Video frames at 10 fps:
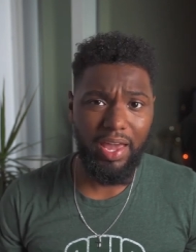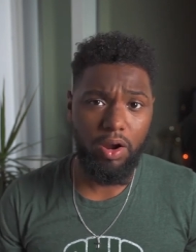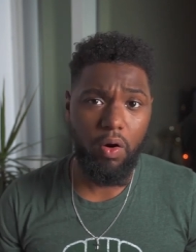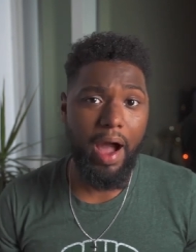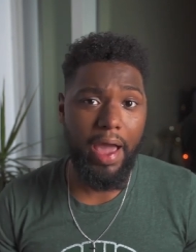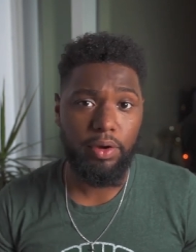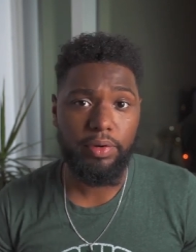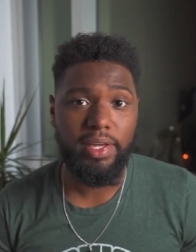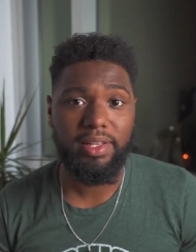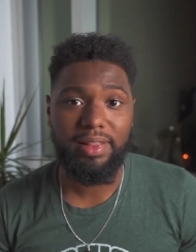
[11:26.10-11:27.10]
an
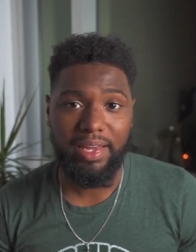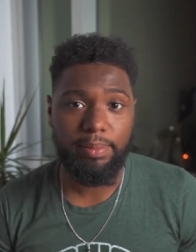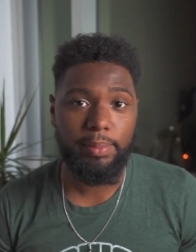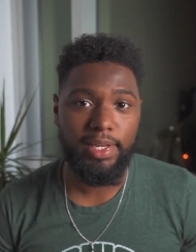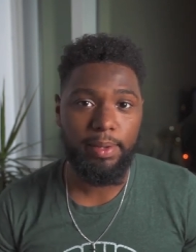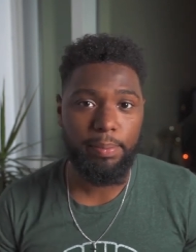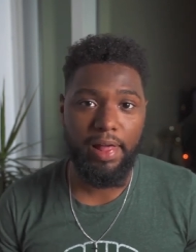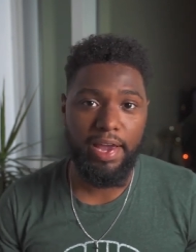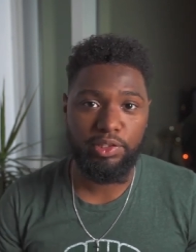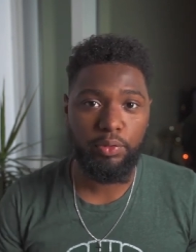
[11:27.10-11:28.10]
Ohio kid like me
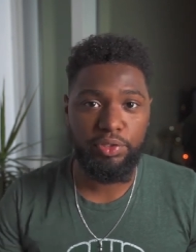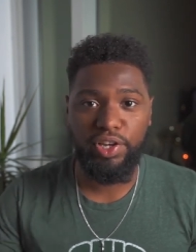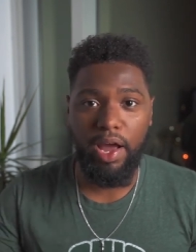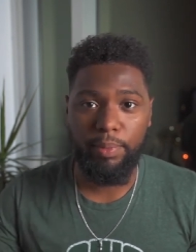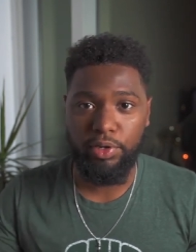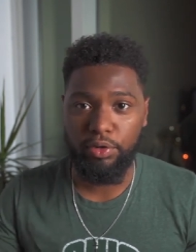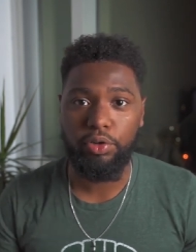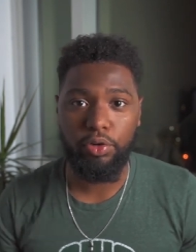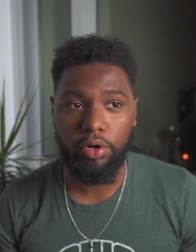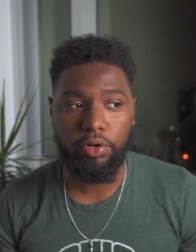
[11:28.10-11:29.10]
applying to a job in New
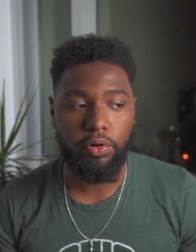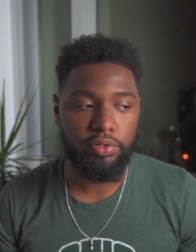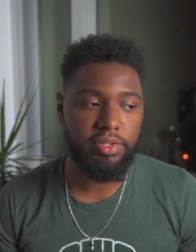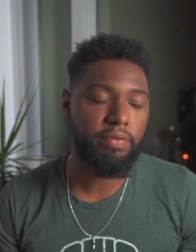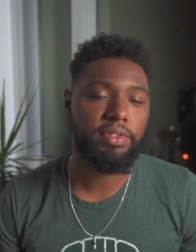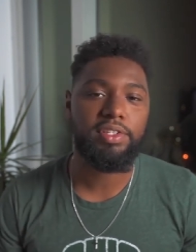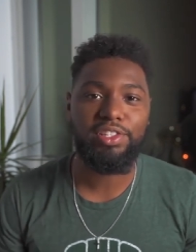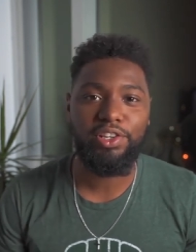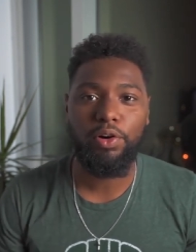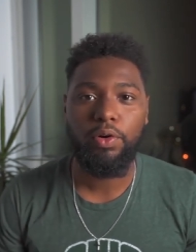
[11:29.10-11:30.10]
York or San
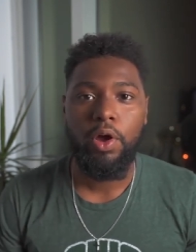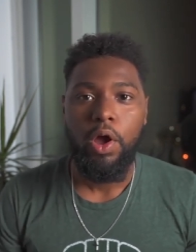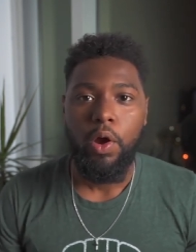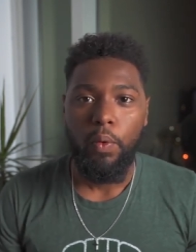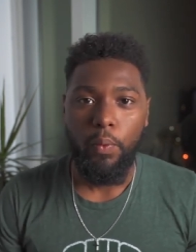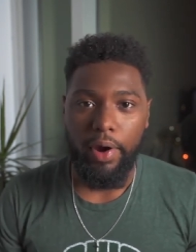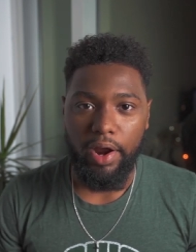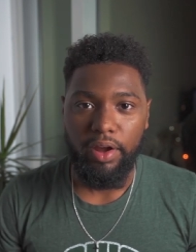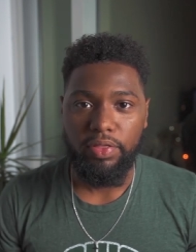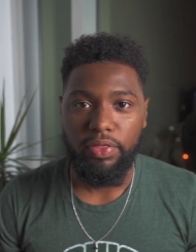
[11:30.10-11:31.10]
Francisco,
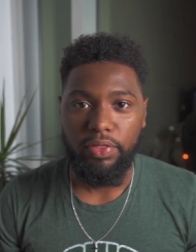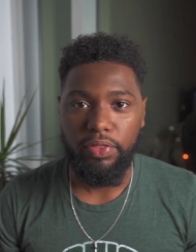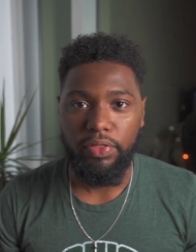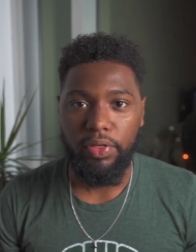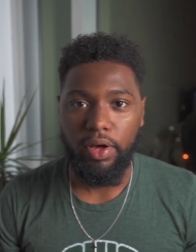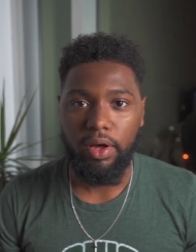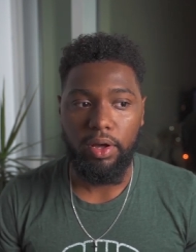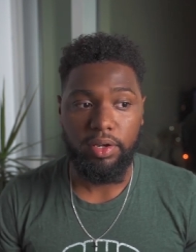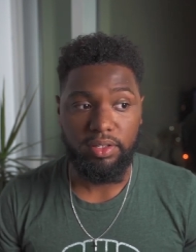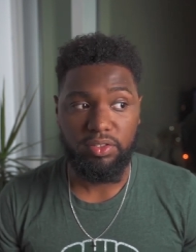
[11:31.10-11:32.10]
where
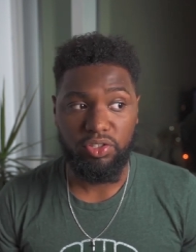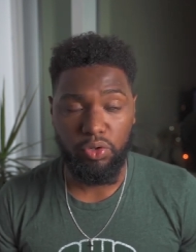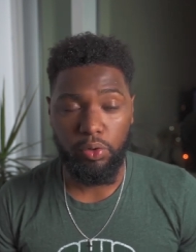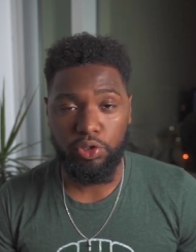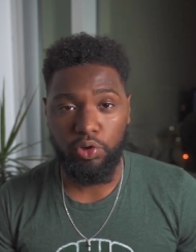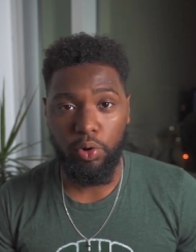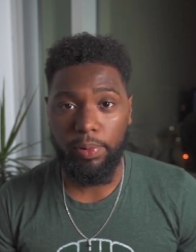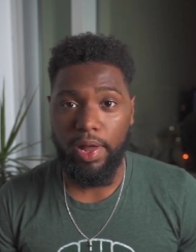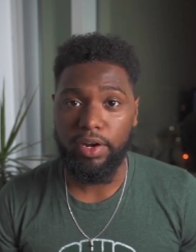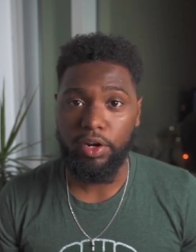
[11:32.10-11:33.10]
the students who
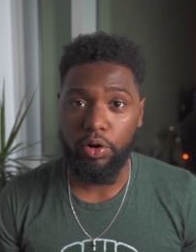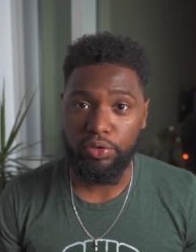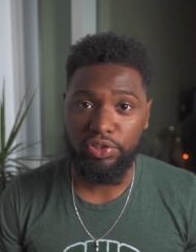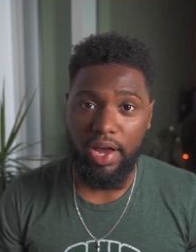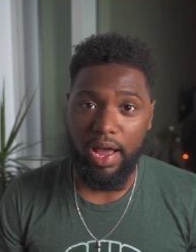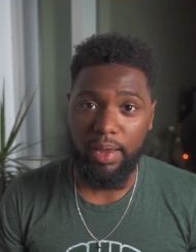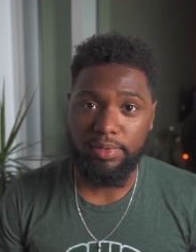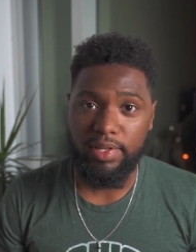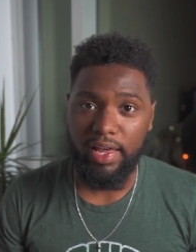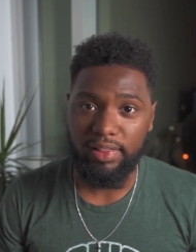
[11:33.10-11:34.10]
are applying to those
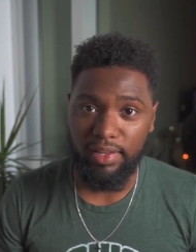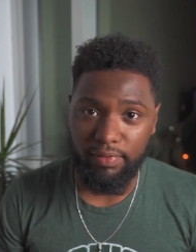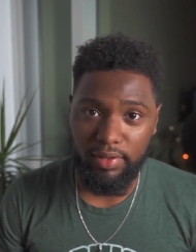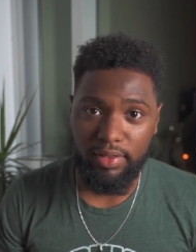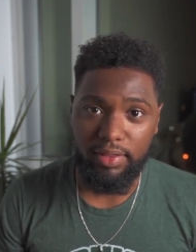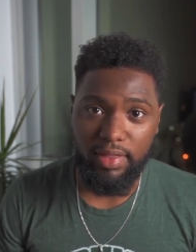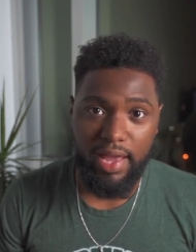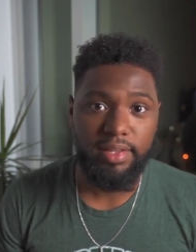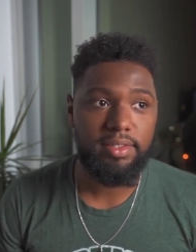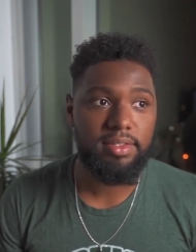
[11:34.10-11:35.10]
jobs that live in
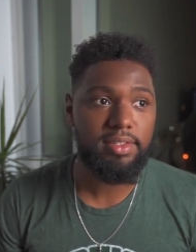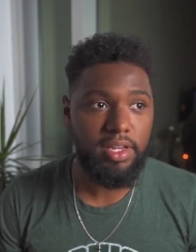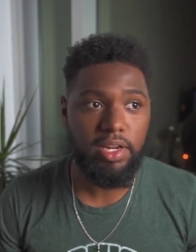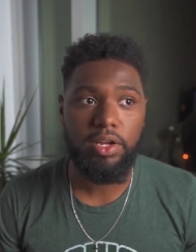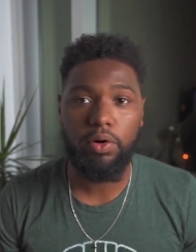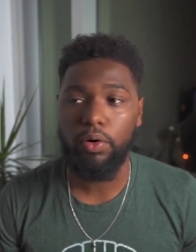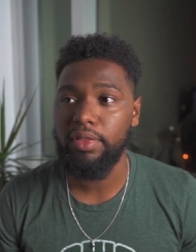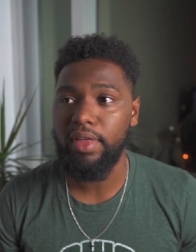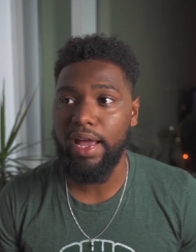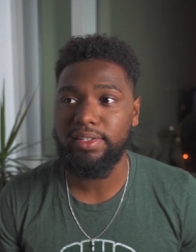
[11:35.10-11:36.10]
that city or
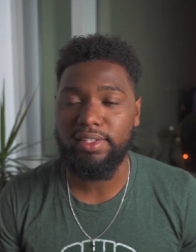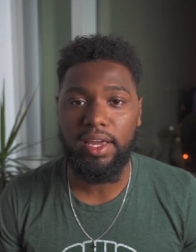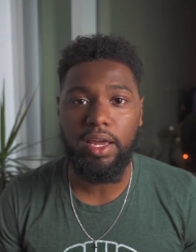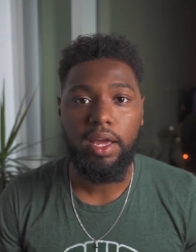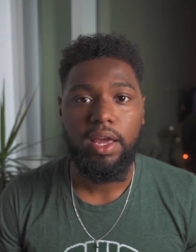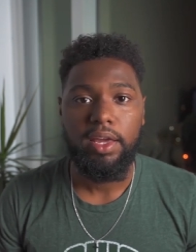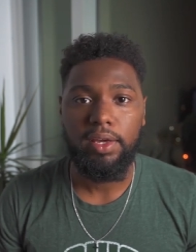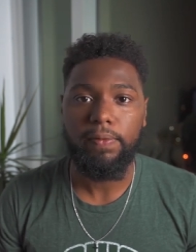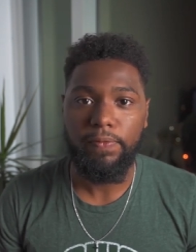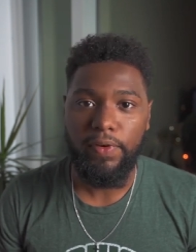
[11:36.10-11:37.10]
in that state
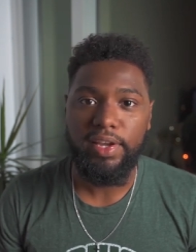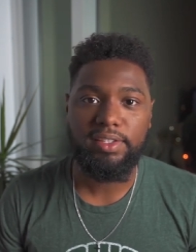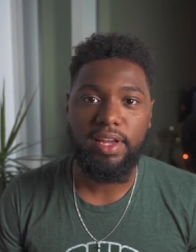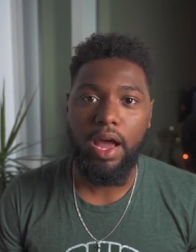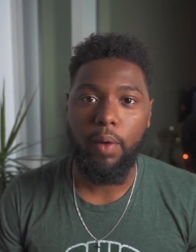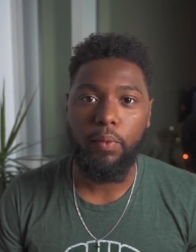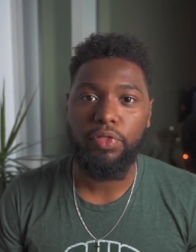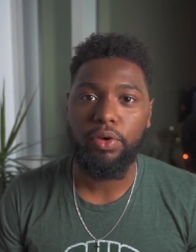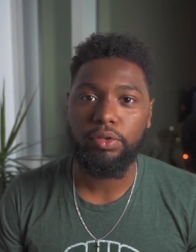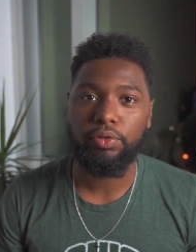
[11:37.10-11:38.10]
get FaceTime
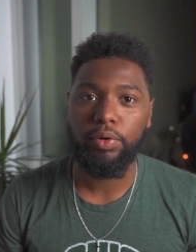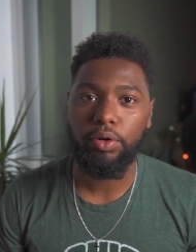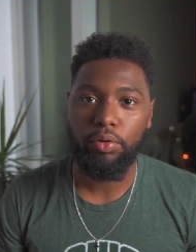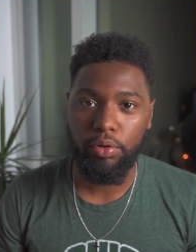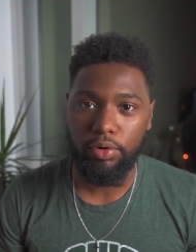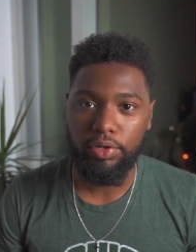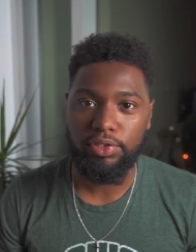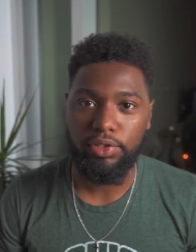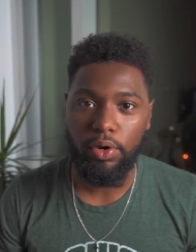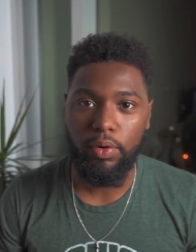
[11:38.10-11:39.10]
with those
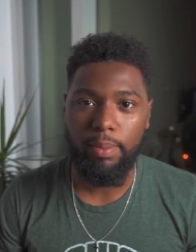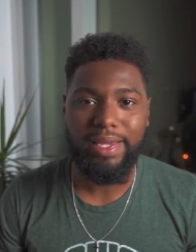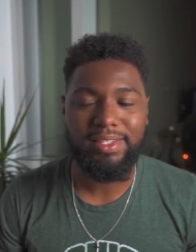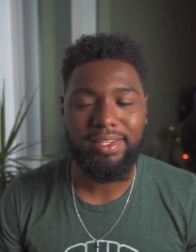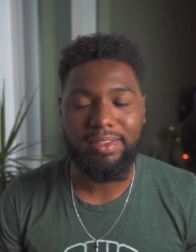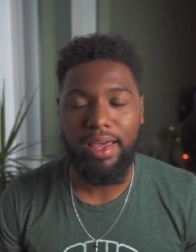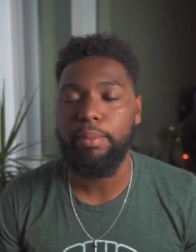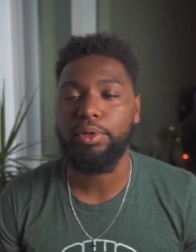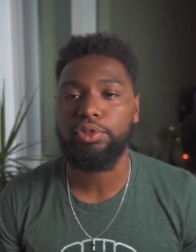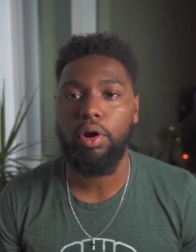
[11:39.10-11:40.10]
recruiters. So it makes it
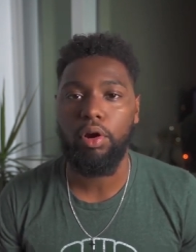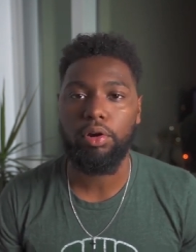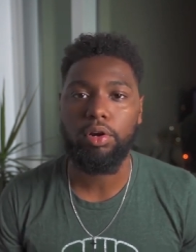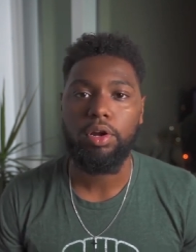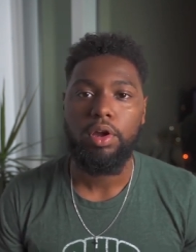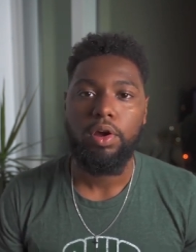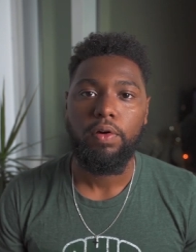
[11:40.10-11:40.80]
that much harder